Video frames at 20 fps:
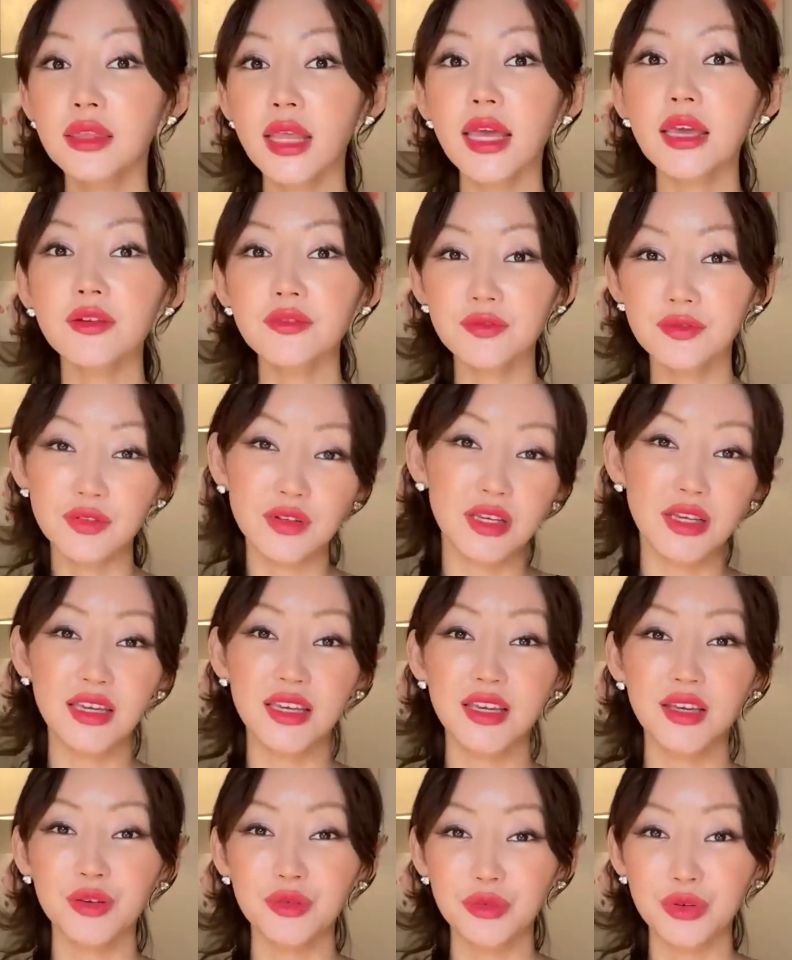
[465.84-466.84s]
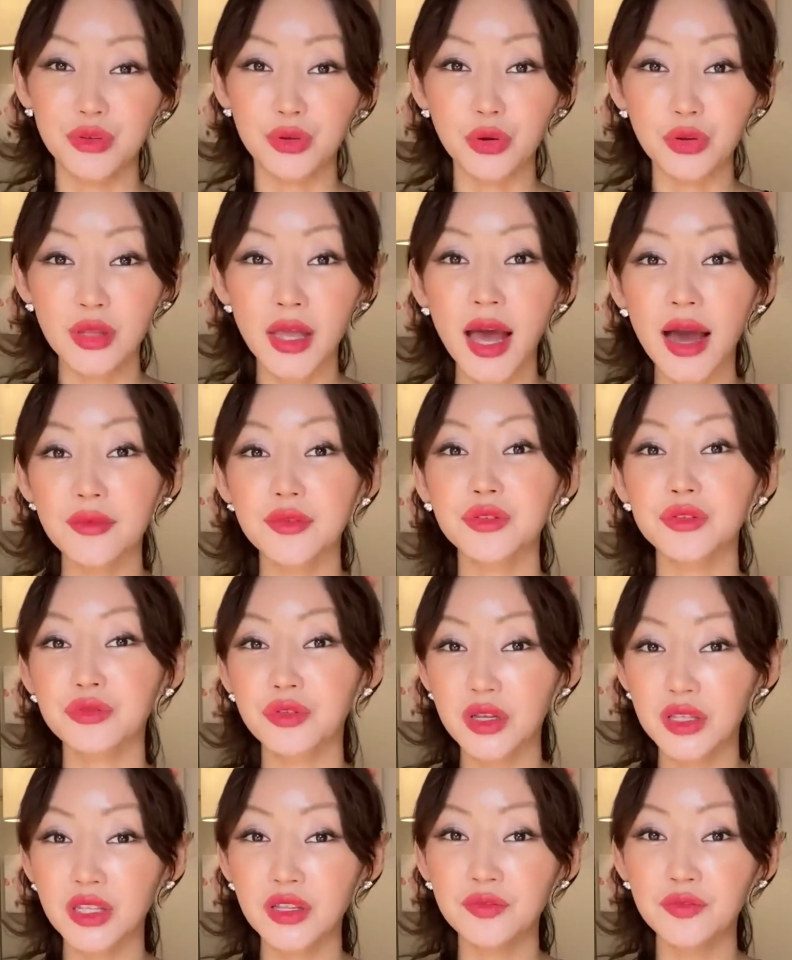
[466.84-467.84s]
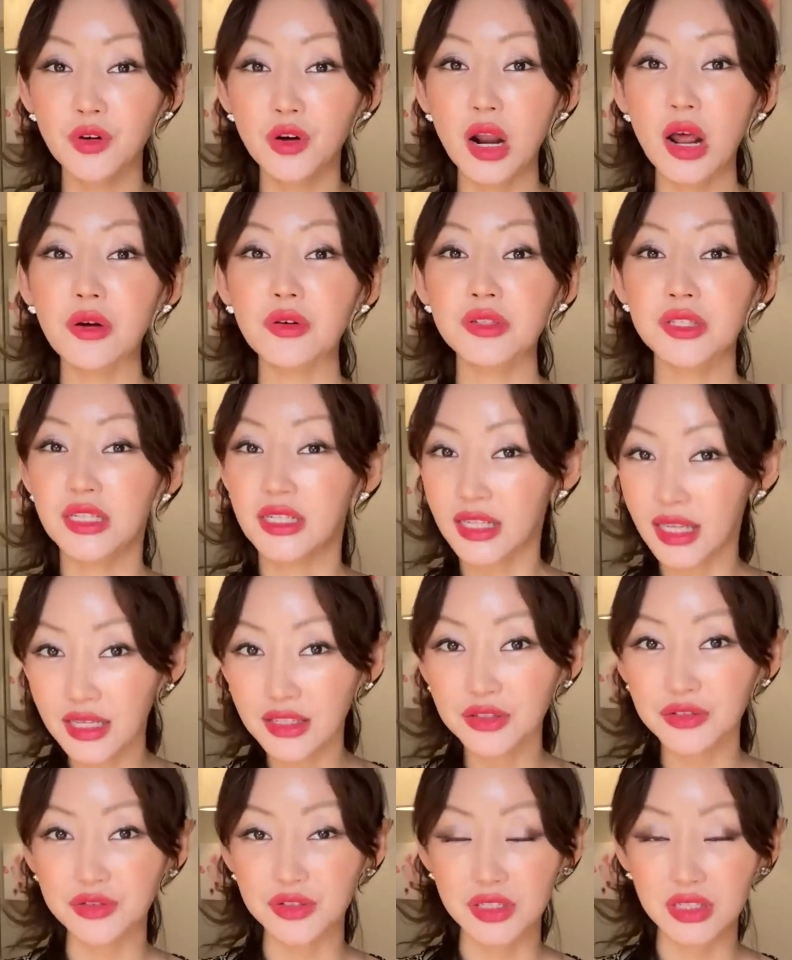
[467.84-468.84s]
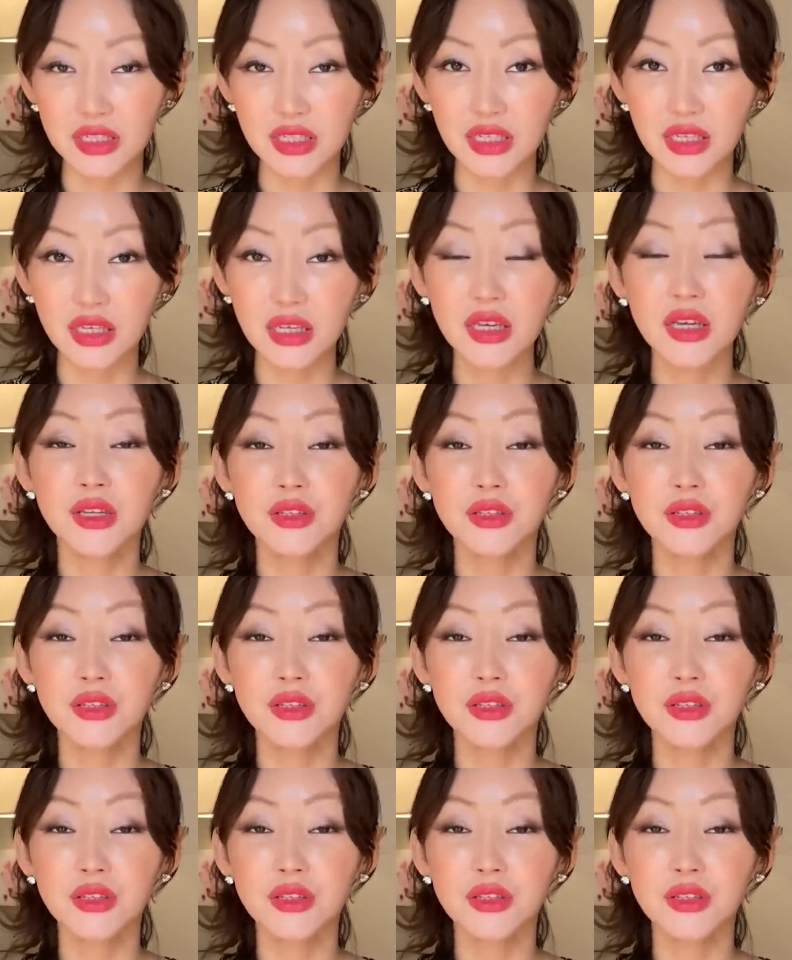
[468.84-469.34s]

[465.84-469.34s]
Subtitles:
Thankfully, we don't have 24 hours electricity.